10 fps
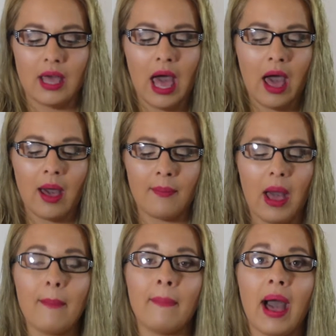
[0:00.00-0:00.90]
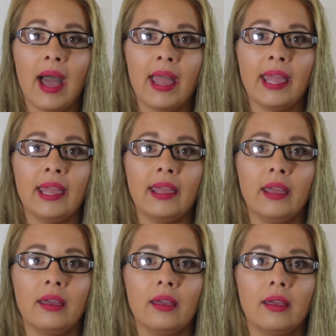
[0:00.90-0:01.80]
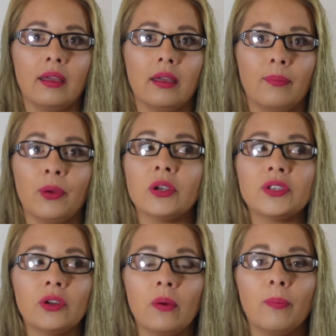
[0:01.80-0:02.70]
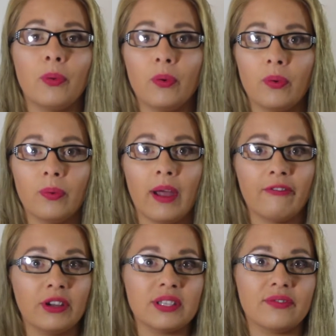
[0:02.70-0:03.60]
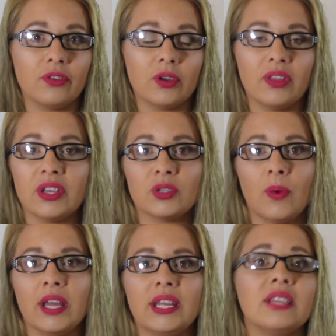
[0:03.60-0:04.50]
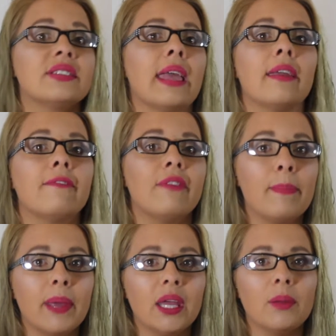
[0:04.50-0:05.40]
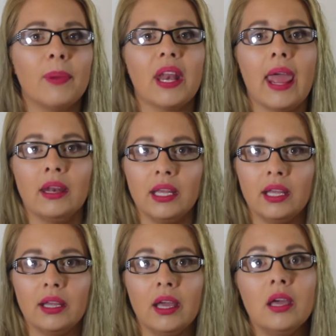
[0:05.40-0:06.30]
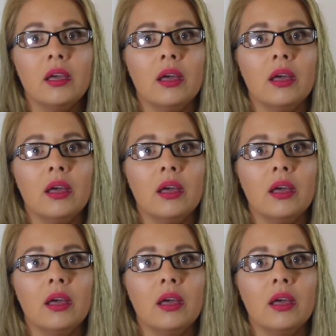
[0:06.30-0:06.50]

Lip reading: My personal preference for this one is a Fitbit, but any